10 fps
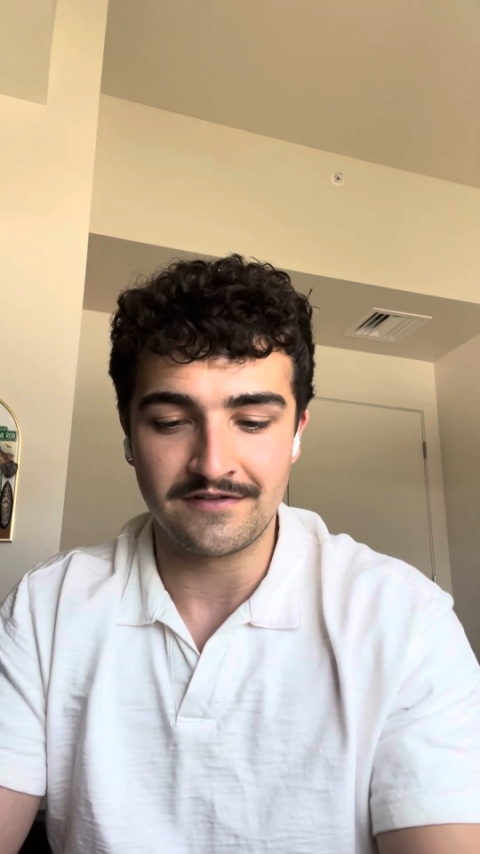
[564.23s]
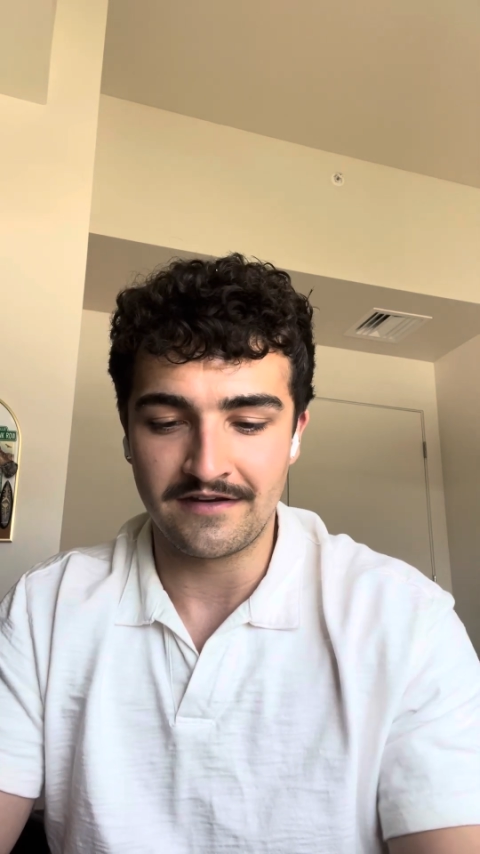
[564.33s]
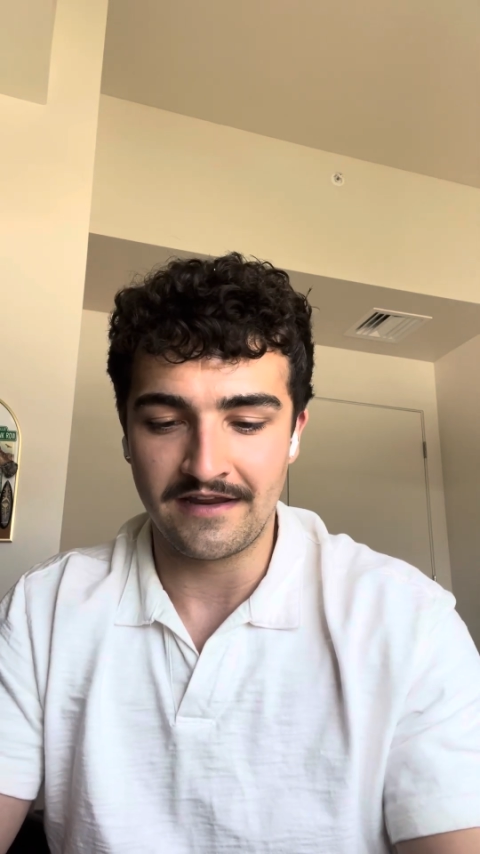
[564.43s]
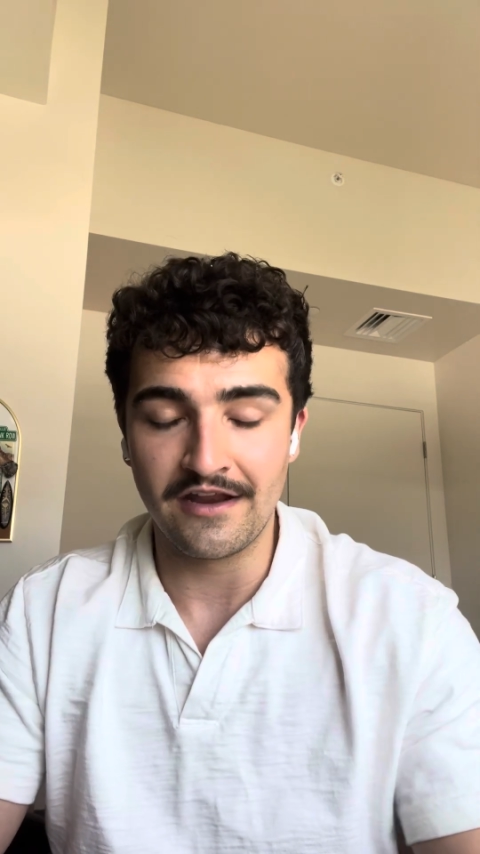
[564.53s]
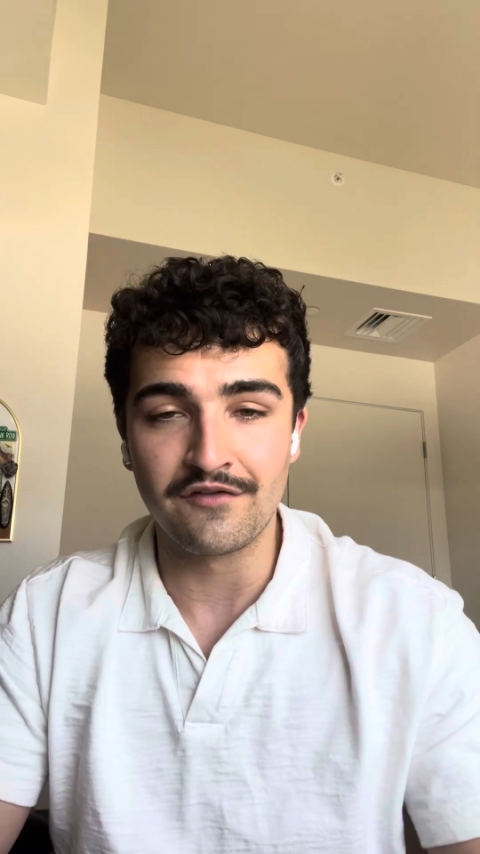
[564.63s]

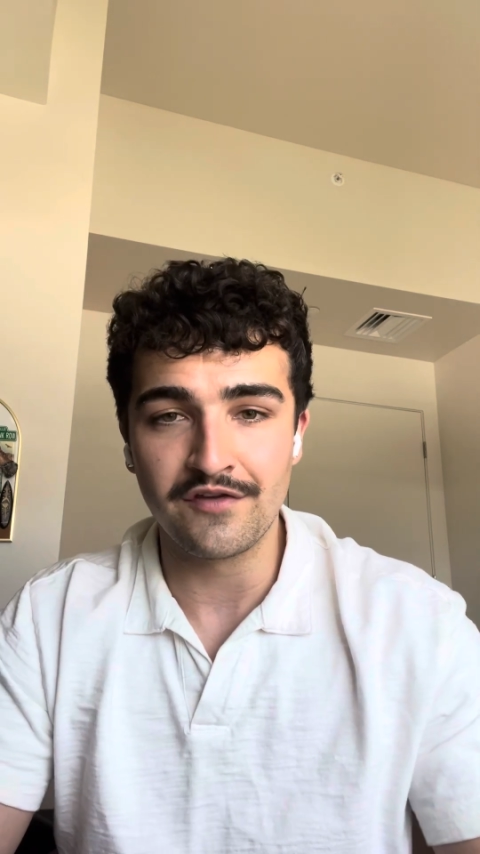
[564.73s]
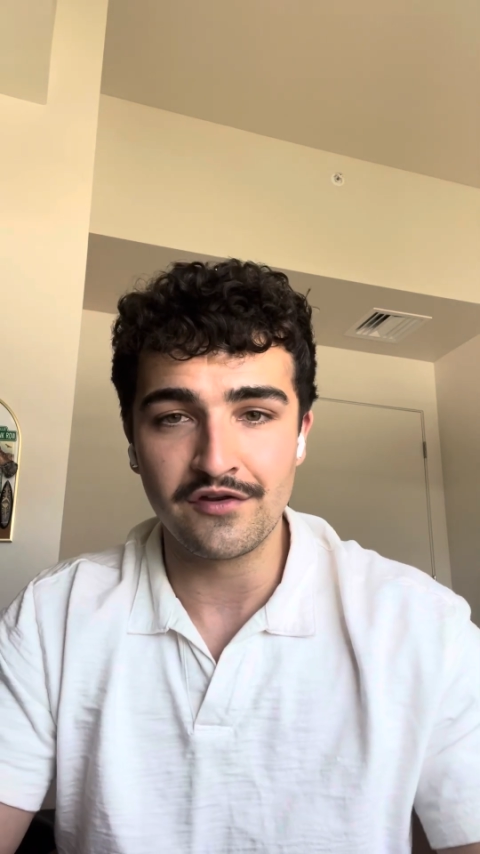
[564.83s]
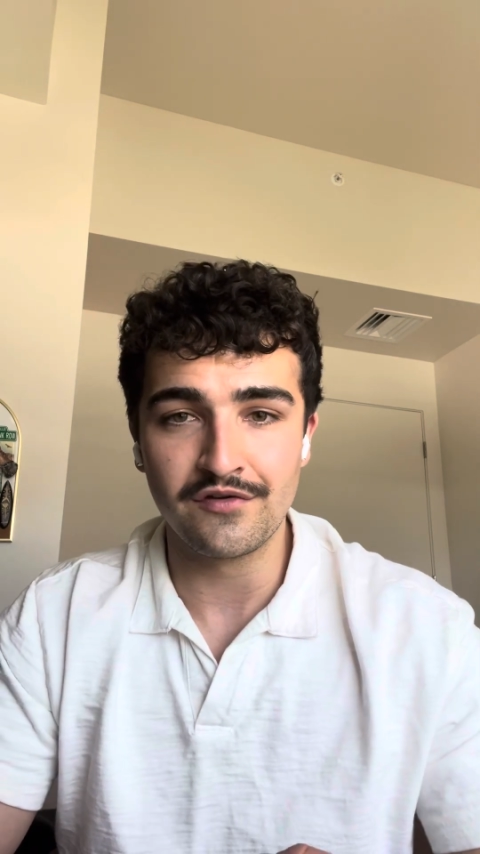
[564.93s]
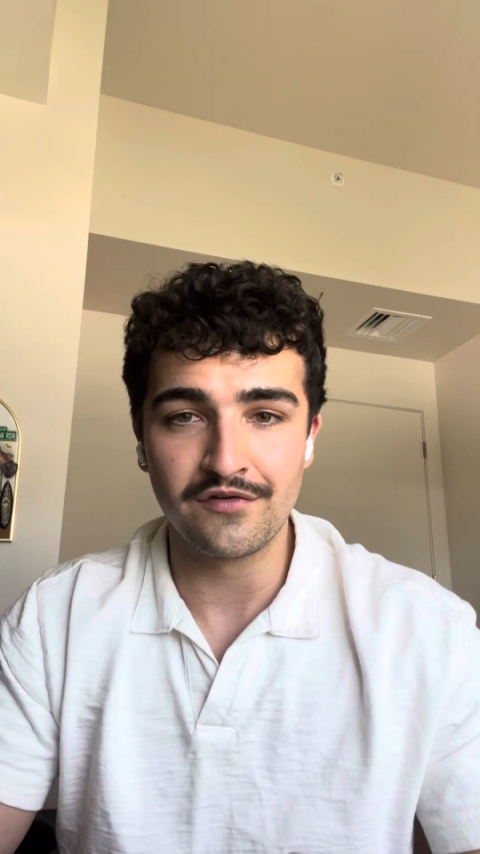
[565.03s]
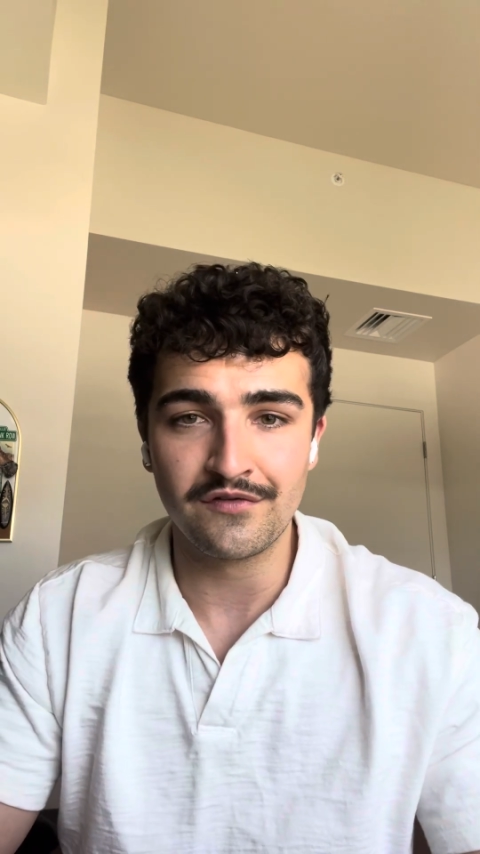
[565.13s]

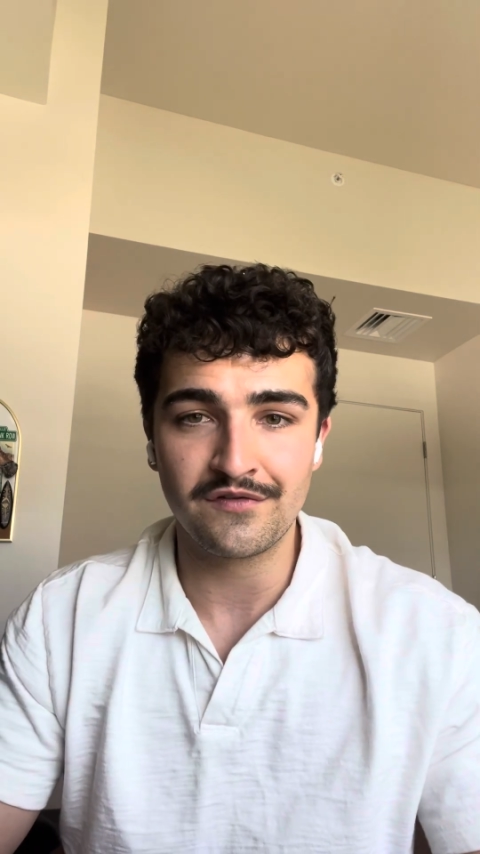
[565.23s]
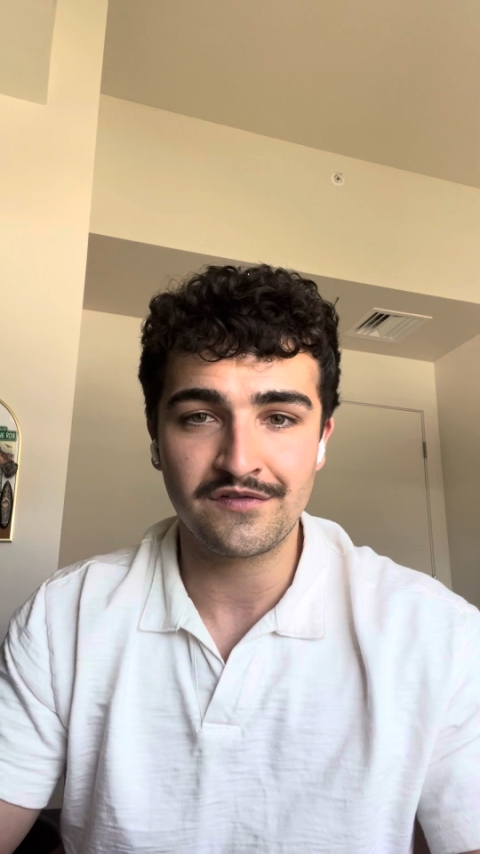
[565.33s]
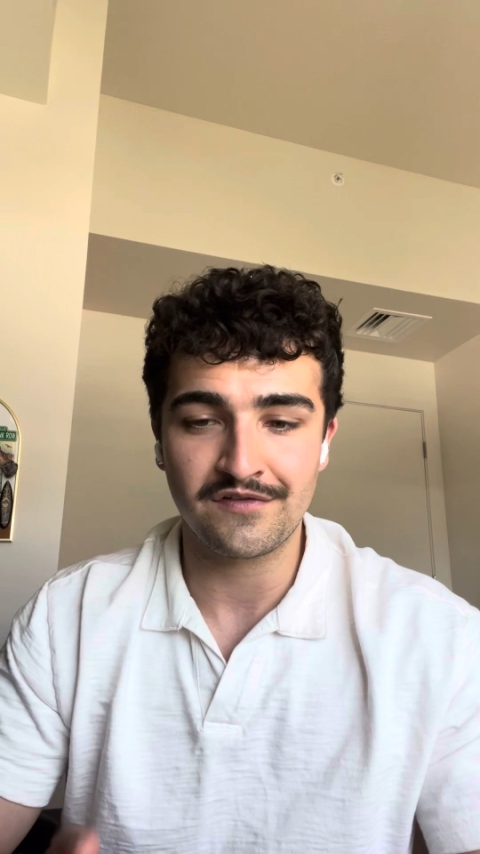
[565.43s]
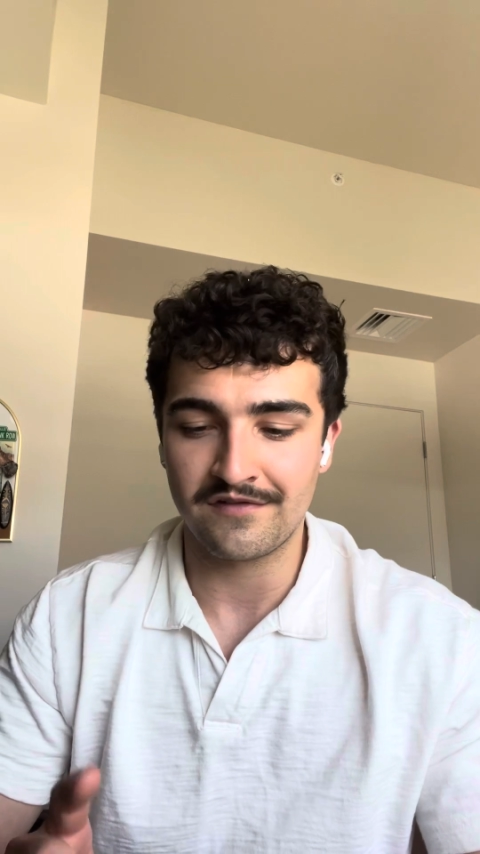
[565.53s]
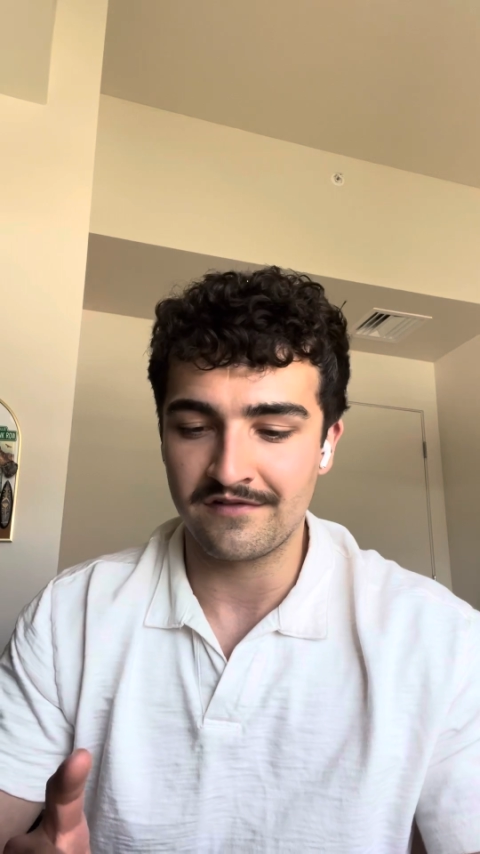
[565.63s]

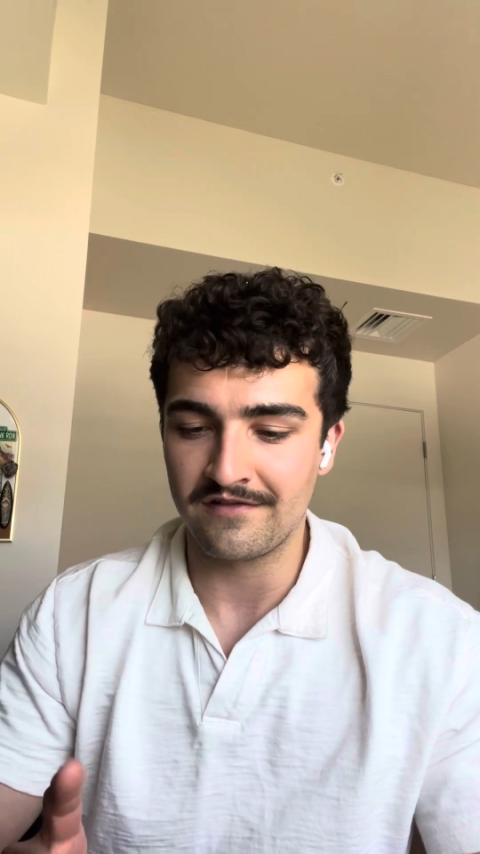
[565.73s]
interviews,